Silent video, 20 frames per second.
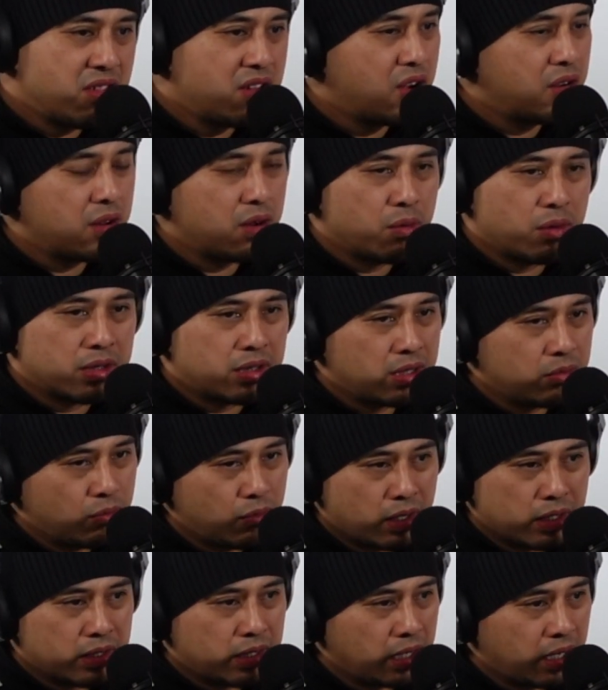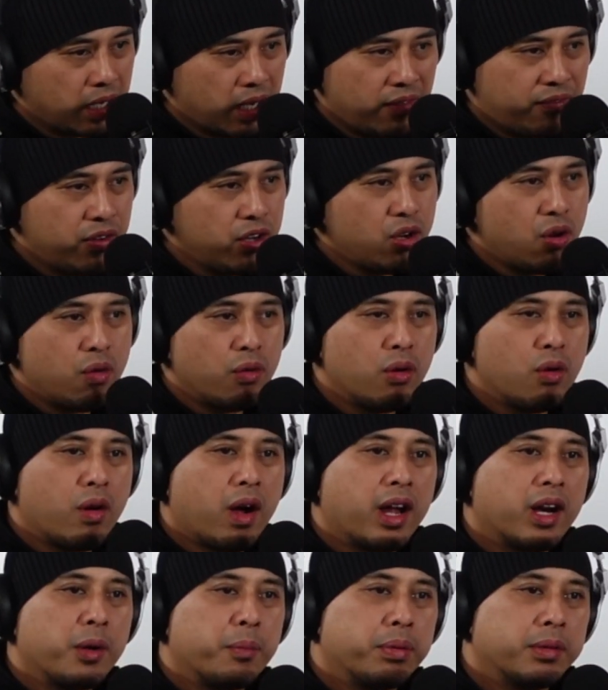Knowing what they want to hear. If you don't know
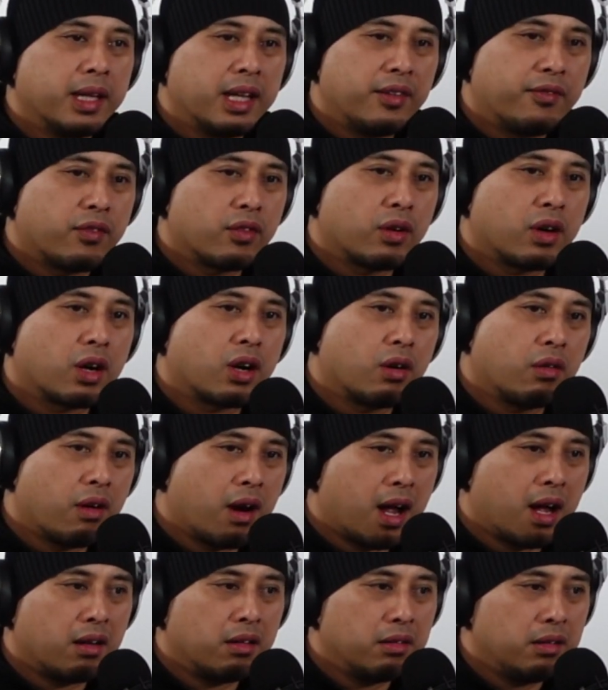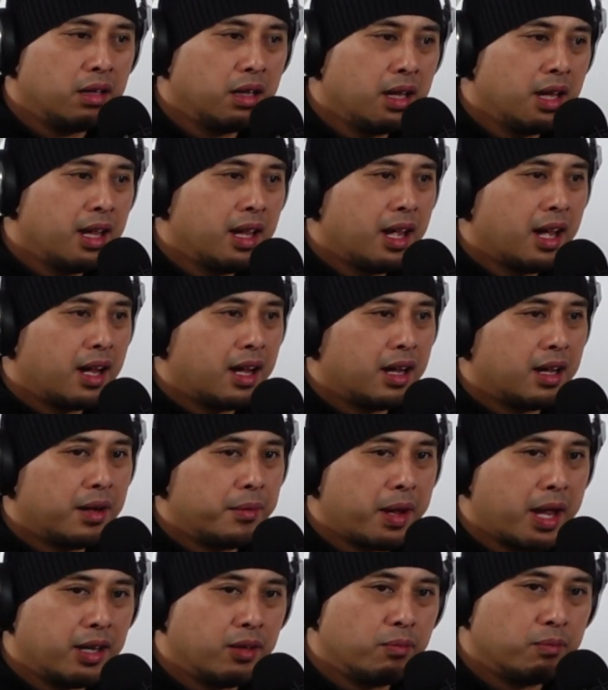how to play for a crowd
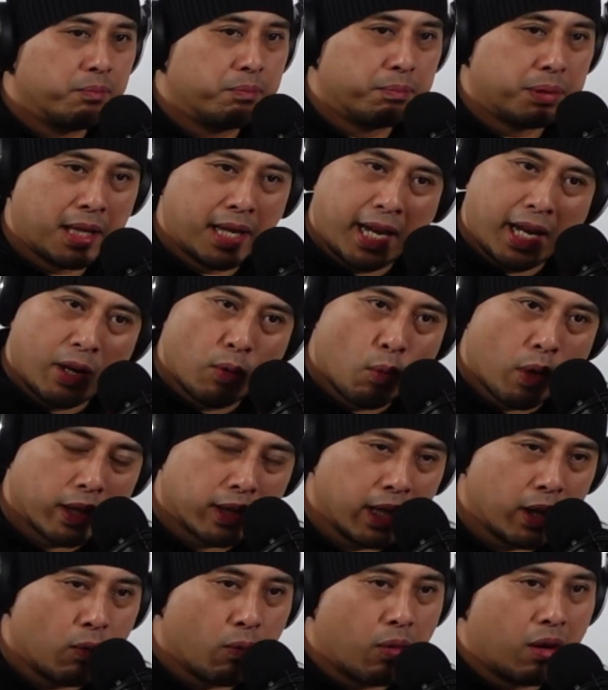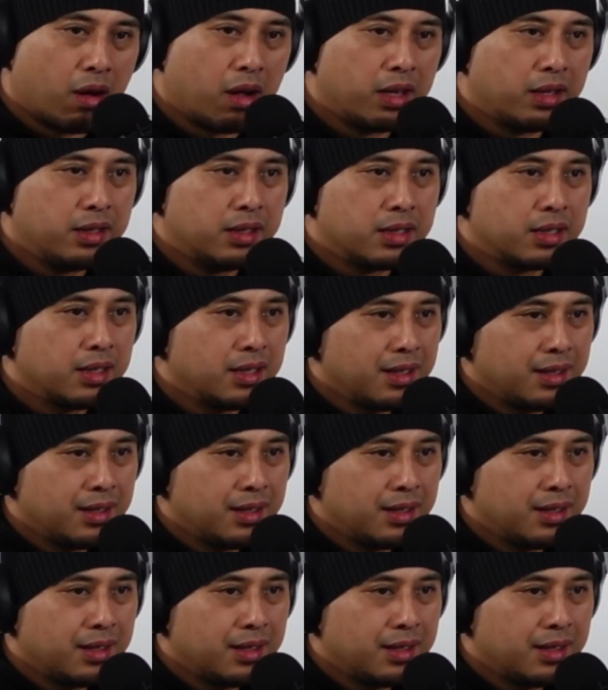and playing what they want,